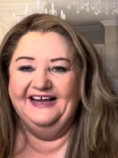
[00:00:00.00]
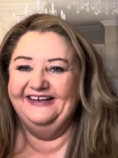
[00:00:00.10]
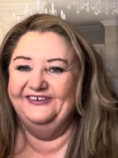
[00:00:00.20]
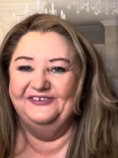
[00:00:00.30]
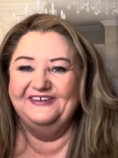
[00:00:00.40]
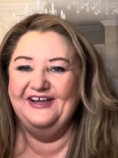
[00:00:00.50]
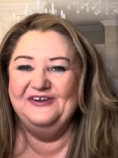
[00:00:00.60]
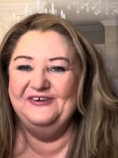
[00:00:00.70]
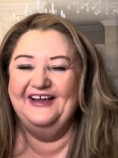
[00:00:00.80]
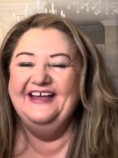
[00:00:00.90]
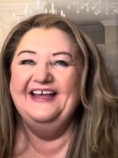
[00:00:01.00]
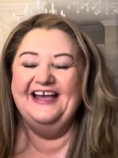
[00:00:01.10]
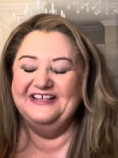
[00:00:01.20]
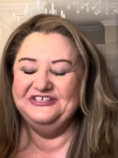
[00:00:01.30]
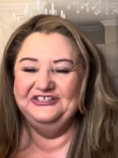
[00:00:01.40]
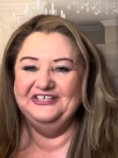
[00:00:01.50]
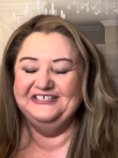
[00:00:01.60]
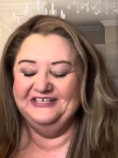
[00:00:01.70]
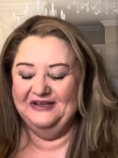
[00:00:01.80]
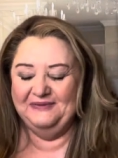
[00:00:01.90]
I don't know. I should have looked
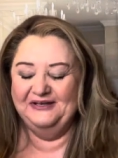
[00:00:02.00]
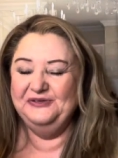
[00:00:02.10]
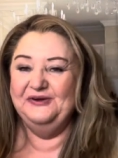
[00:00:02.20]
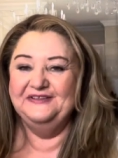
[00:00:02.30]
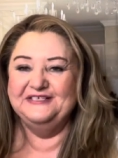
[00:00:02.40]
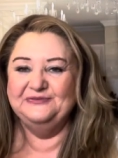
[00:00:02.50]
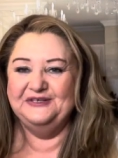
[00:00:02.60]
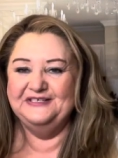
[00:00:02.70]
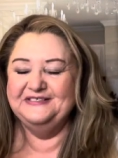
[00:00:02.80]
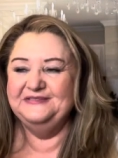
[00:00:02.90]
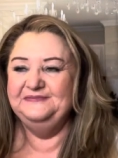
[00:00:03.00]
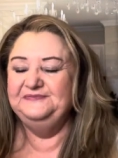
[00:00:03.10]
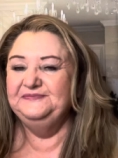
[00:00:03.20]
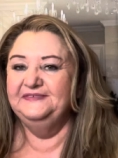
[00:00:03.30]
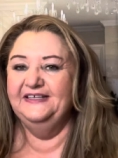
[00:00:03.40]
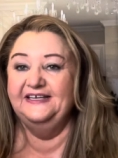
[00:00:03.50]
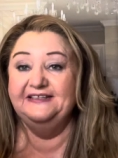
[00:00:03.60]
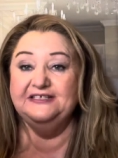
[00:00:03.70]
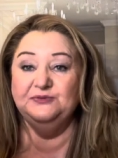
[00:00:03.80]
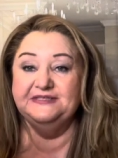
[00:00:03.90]
it up. I knew what this was.
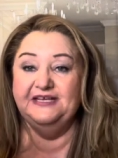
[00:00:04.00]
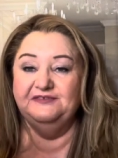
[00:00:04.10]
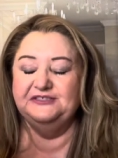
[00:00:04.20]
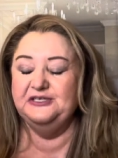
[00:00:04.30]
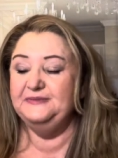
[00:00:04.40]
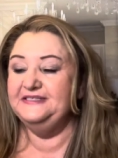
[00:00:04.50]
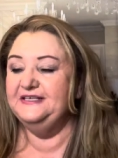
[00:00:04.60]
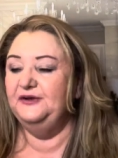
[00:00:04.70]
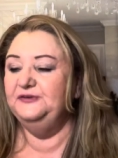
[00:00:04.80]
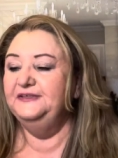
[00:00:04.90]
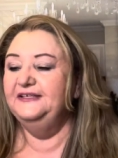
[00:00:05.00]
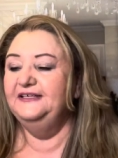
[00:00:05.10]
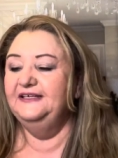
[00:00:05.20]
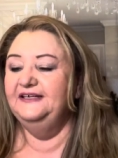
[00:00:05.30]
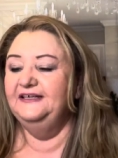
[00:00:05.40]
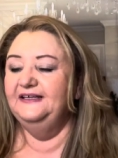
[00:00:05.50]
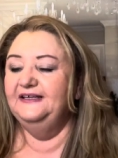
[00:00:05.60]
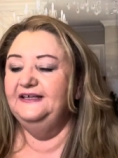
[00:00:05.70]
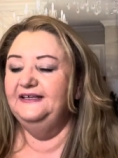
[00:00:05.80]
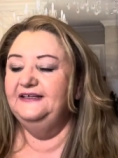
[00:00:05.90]
This was given to me, so
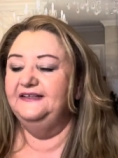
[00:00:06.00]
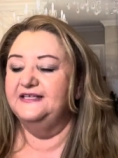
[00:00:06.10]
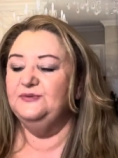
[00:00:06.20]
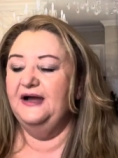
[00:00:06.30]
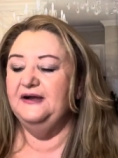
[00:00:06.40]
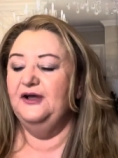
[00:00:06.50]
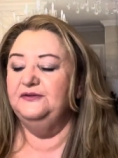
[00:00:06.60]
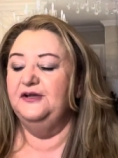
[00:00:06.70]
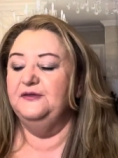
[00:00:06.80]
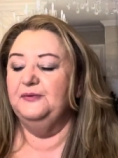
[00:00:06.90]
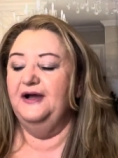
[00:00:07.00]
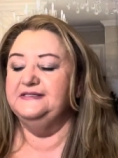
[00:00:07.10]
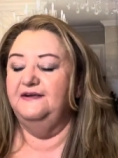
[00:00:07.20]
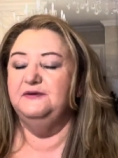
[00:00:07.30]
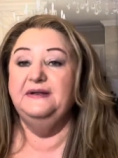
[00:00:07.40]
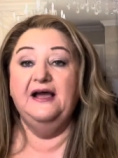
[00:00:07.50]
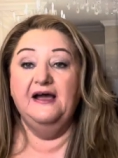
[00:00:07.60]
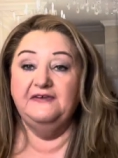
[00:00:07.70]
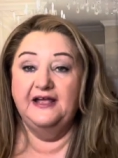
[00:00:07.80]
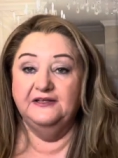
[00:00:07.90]
that's why I don't know the price of it. But
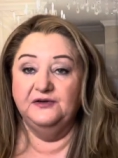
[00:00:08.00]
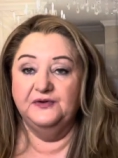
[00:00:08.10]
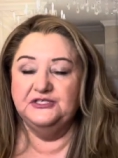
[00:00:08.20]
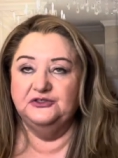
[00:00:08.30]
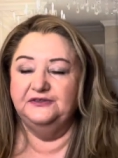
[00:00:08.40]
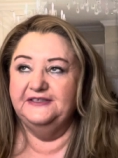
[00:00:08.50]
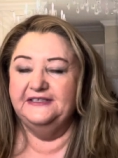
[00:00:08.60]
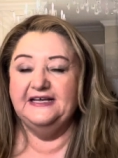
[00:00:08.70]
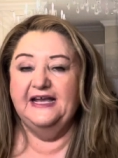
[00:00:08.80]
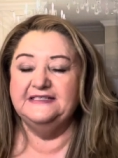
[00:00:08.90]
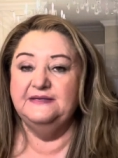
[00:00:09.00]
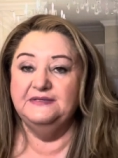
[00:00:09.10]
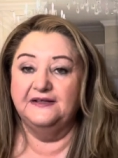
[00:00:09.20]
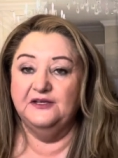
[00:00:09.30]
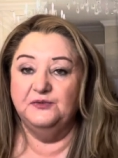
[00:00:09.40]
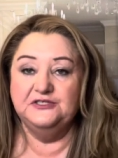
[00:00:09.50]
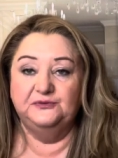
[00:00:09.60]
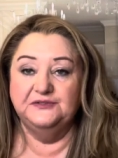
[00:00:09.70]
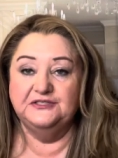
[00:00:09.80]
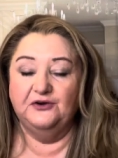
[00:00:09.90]
I've had the original. It seems like the original
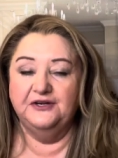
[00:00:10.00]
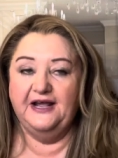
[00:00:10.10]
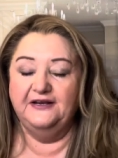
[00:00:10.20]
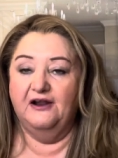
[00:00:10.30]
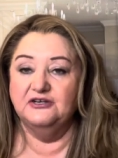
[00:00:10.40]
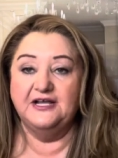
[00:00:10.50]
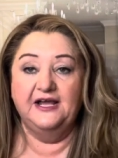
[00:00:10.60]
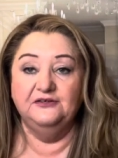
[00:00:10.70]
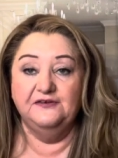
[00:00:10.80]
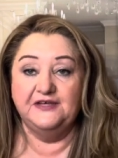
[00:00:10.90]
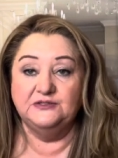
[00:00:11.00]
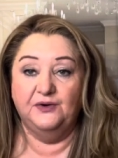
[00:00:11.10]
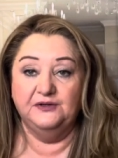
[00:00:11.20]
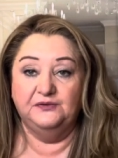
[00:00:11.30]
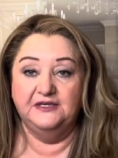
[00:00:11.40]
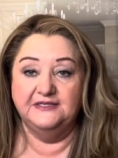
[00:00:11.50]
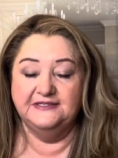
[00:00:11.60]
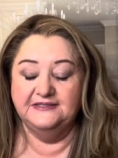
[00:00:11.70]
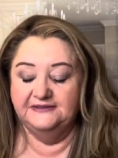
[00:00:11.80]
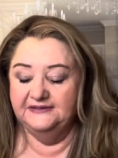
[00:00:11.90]
was $39. I don't know if that's what it
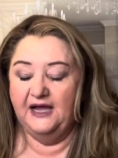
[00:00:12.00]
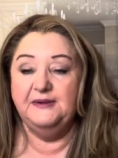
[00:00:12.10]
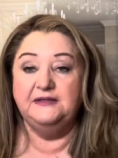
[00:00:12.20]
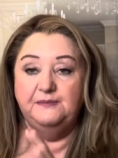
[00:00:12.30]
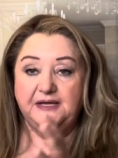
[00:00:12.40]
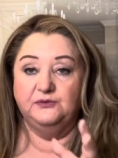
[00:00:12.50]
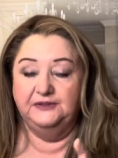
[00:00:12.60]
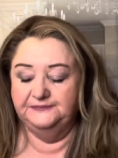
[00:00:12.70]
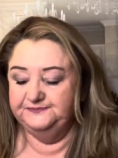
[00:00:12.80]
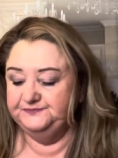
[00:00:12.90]
was. I mean, the big one.